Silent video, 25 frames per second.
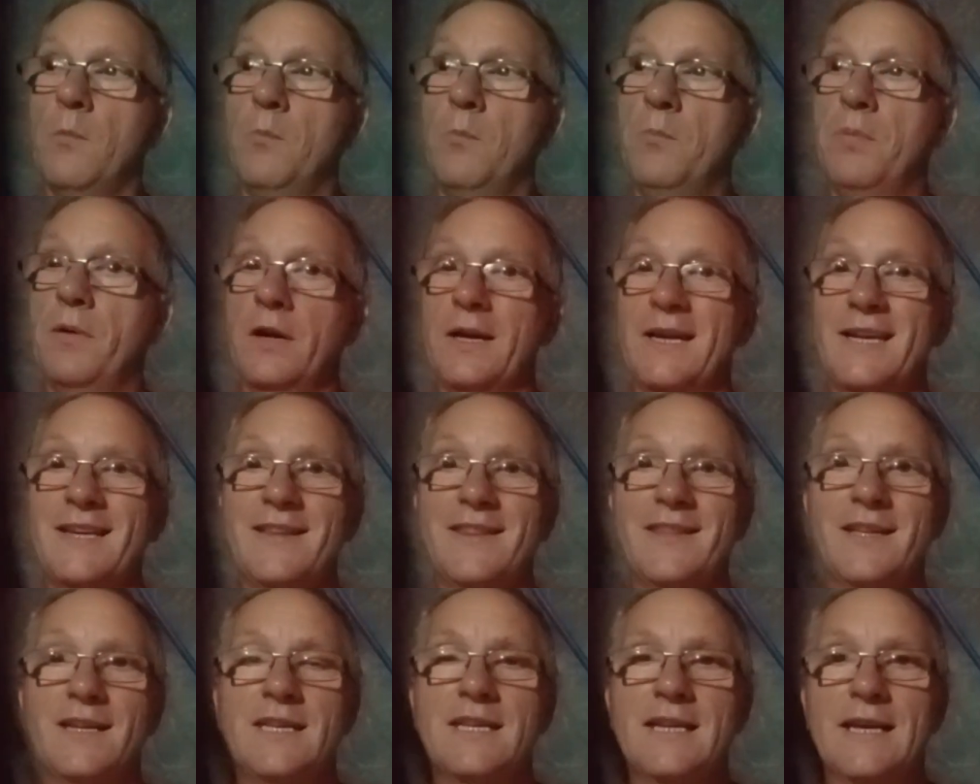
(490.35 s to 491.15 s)
But
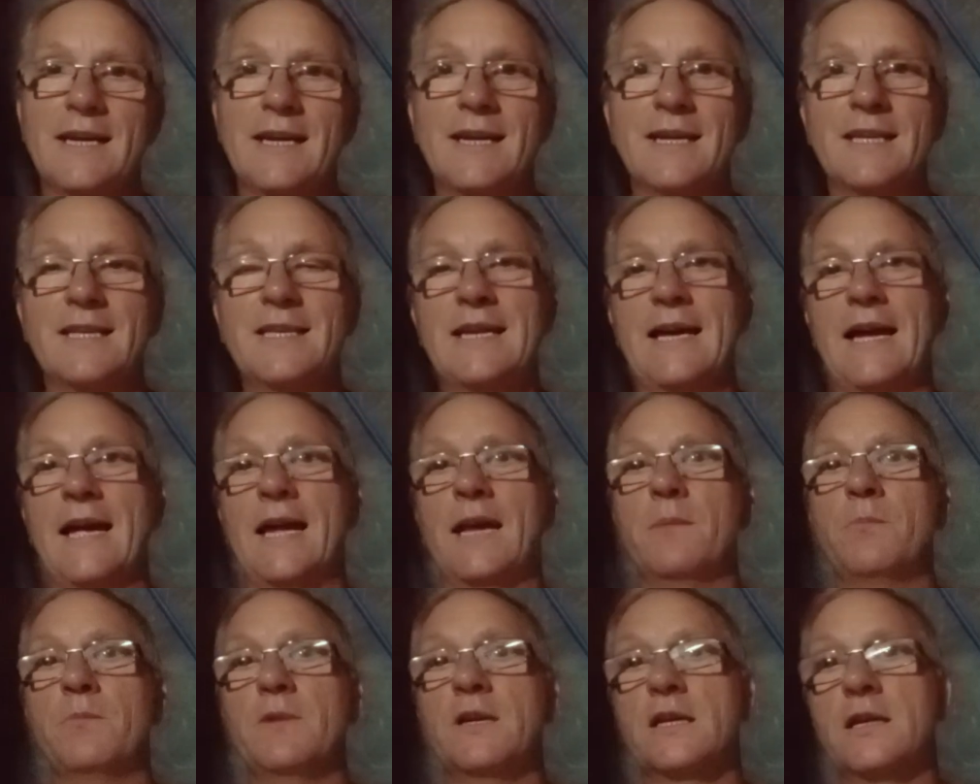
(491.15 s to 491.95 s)
in the
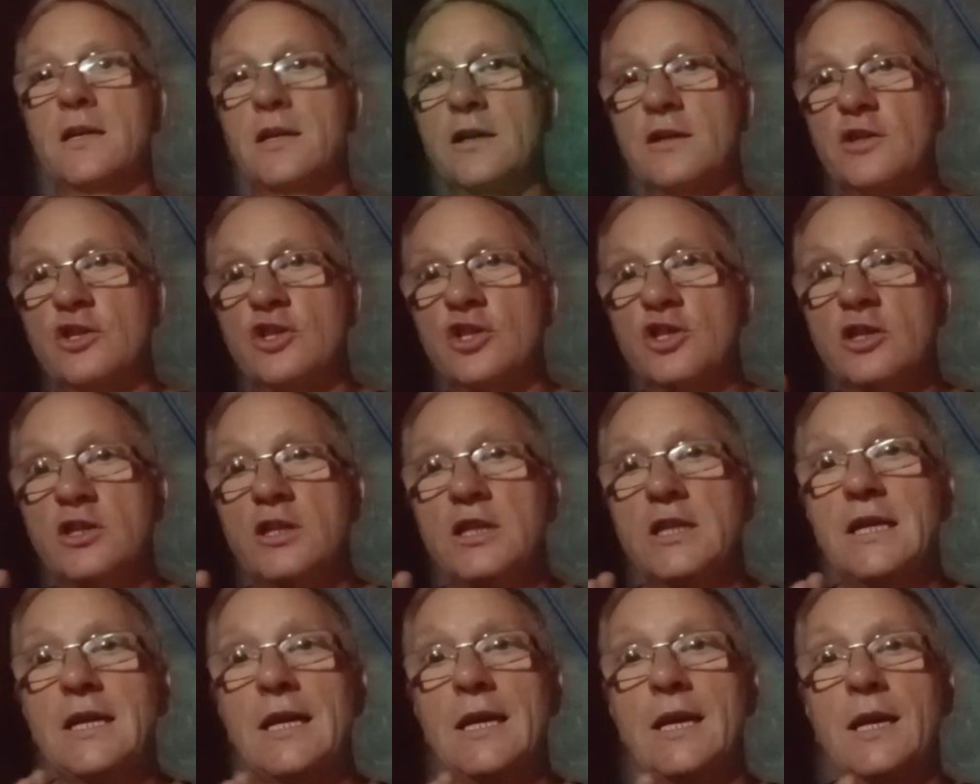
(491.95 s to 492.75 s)
daytime you can
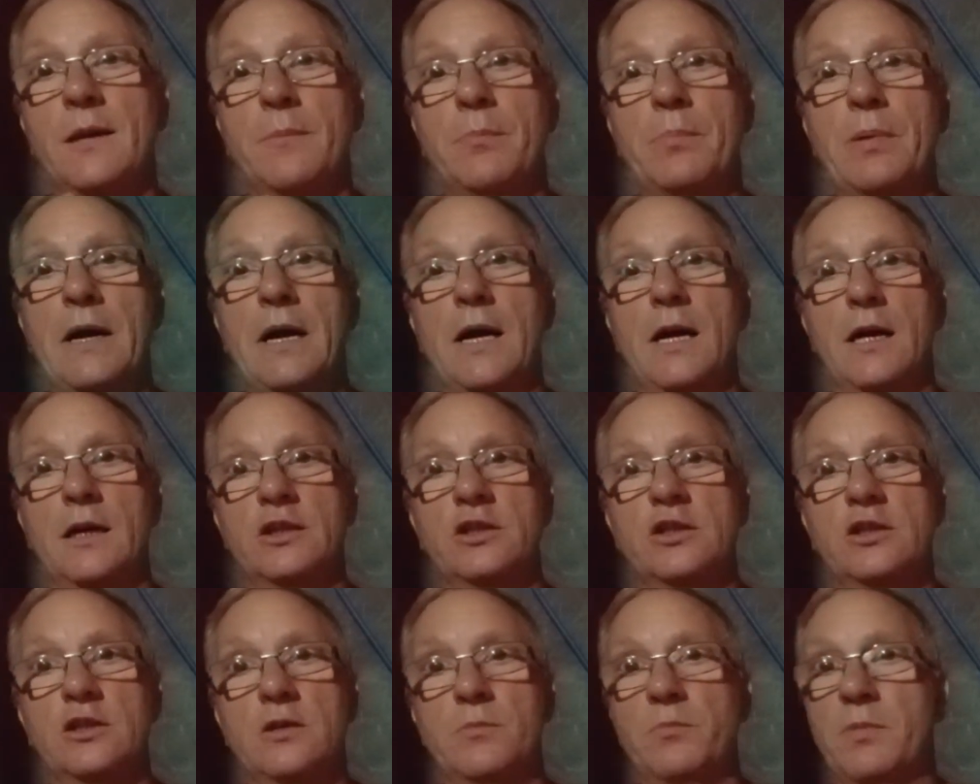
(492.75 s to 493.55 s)
sneak
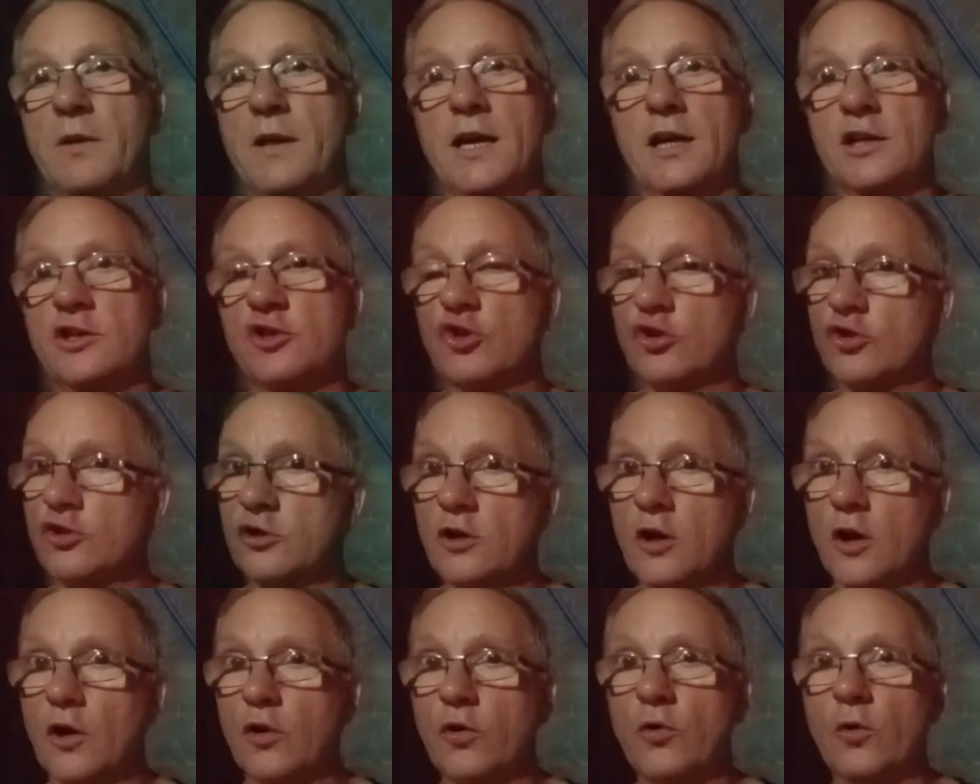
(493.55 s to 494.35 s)
past, but that's just
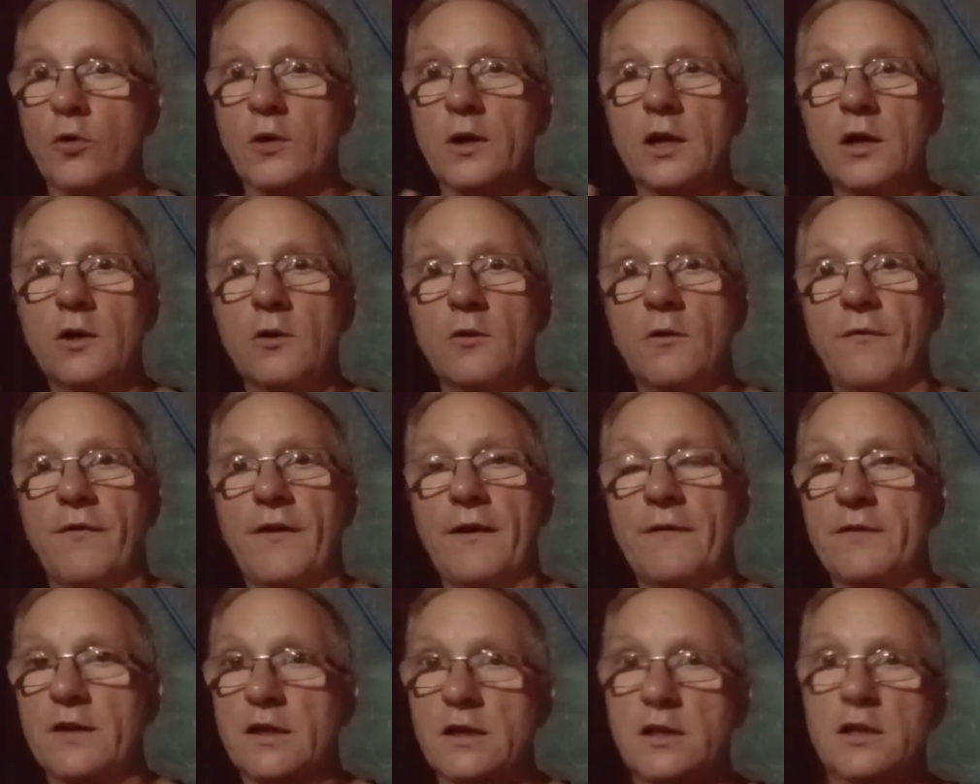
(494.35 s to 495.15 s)
not good enough,
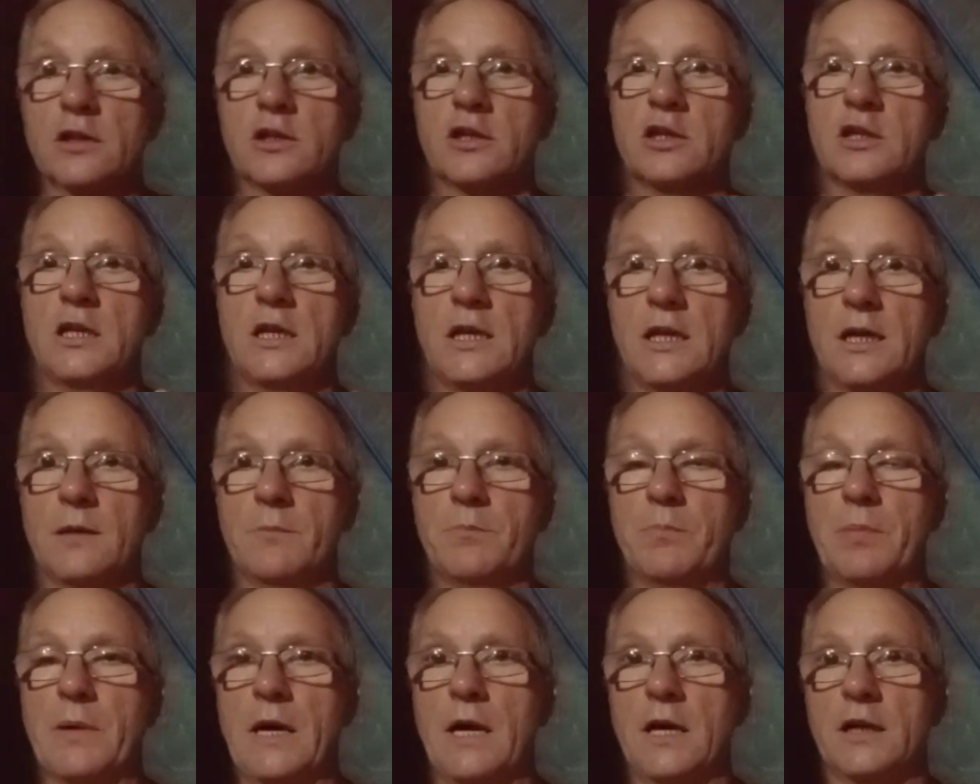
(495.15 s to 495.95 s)
having to
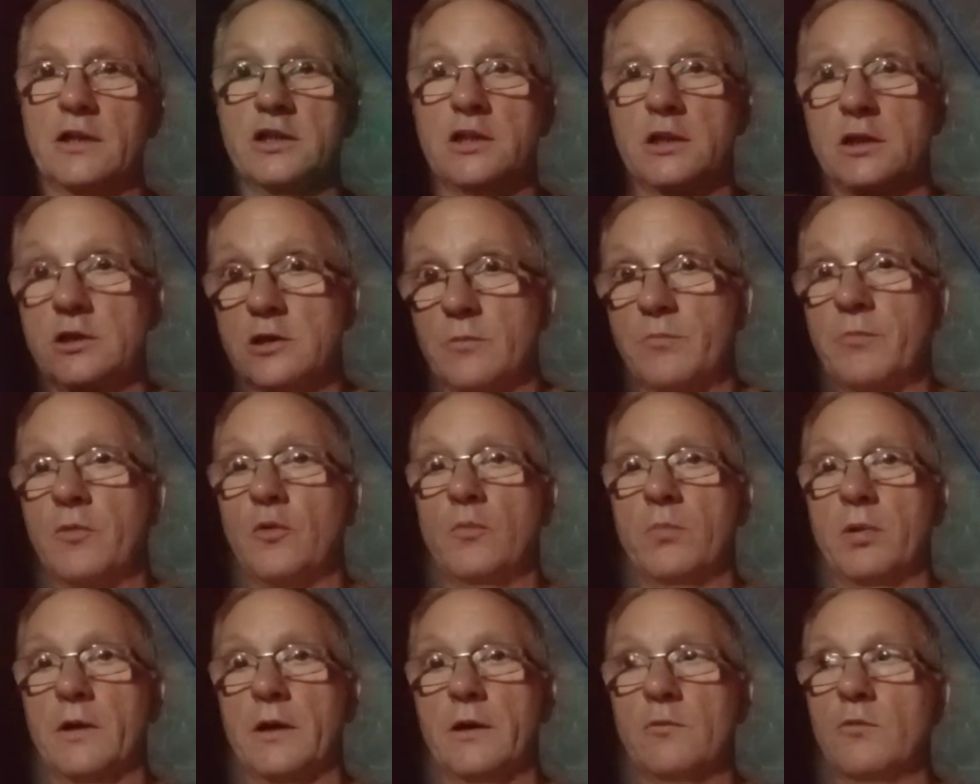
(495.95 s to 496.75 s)
sneak past. It's a
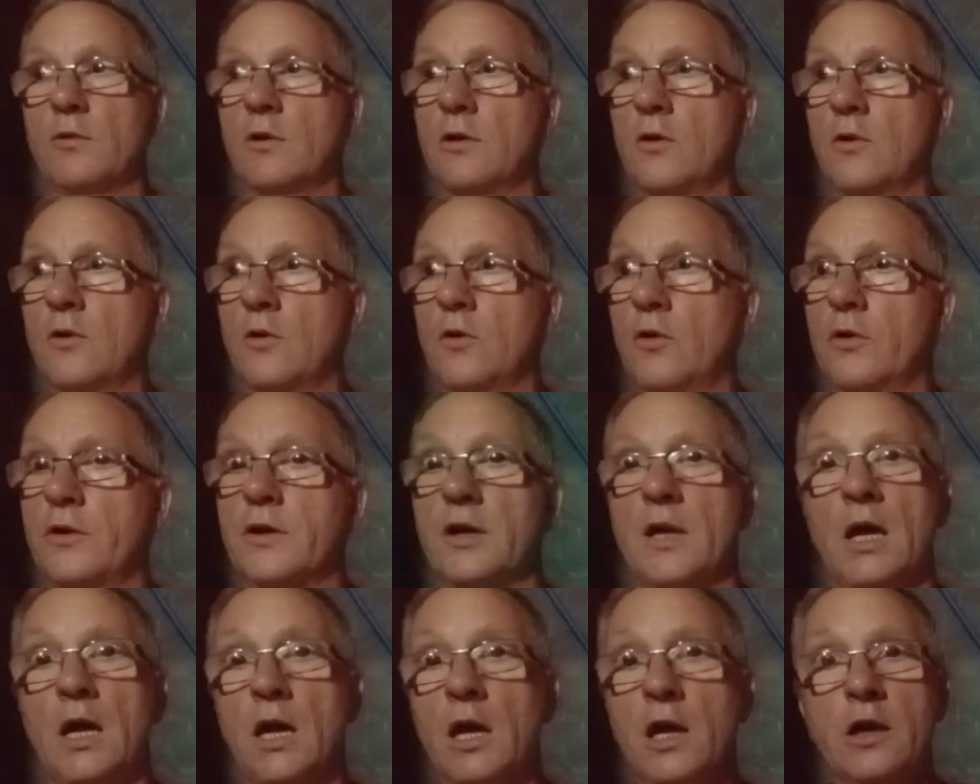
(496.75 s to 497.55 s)
public road.
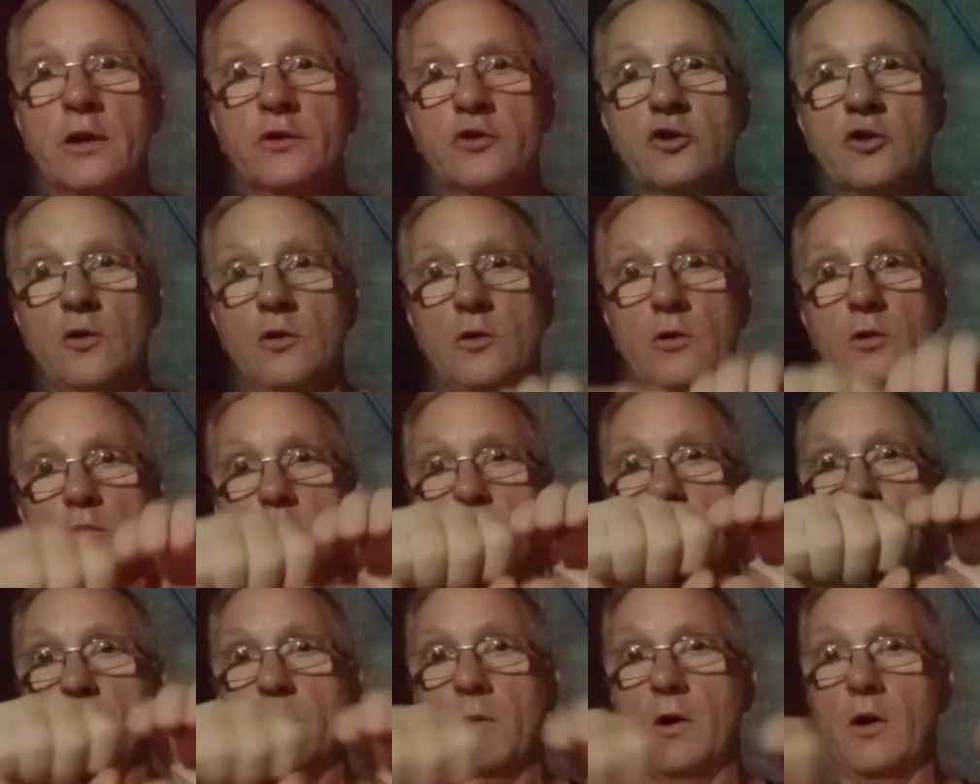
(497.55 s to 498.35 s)
So
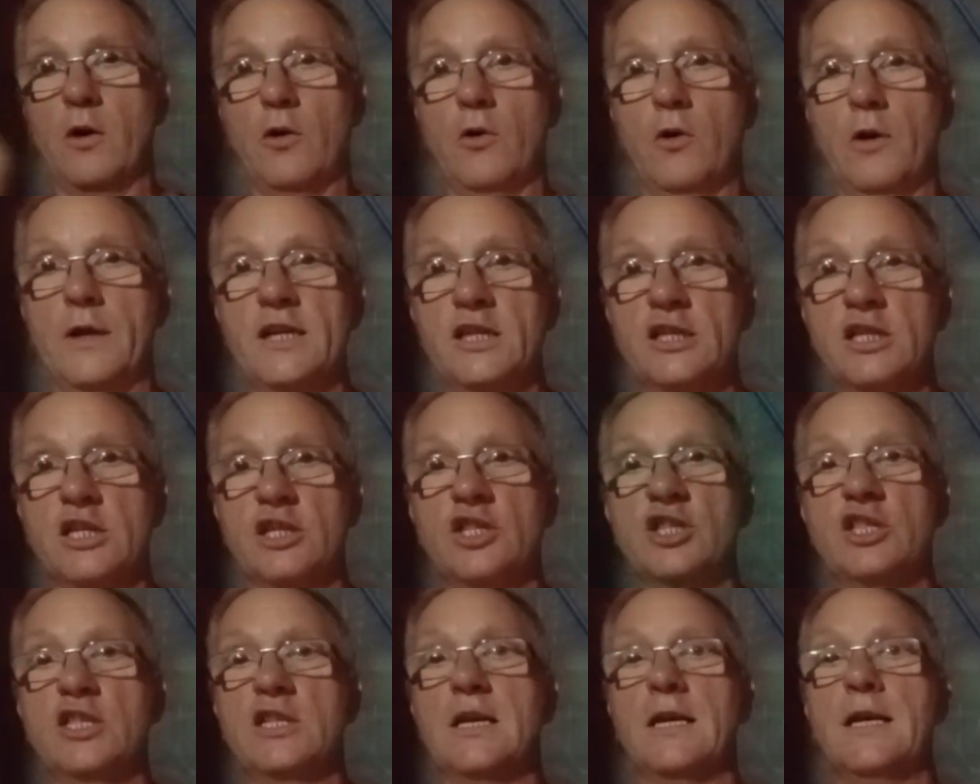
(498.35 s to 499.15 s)
tomorrow it's a
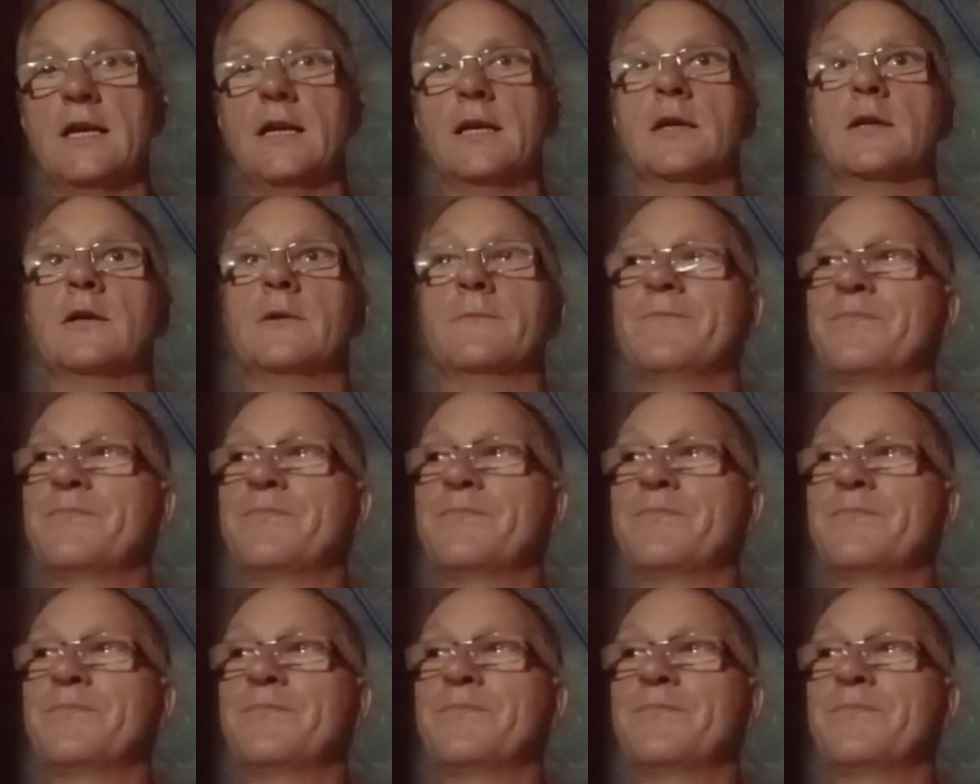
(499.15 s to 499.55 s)
stick,